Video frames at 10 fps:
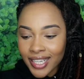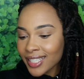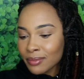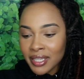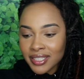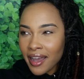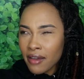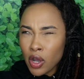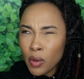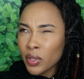I guess because I
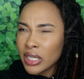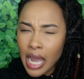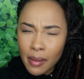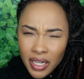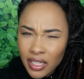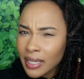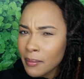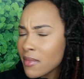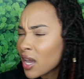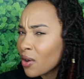have a
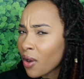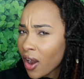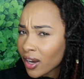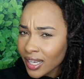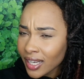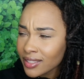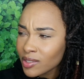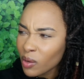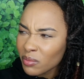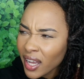predominantly male
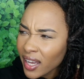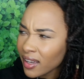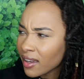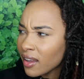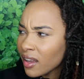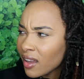audience, so I'm like,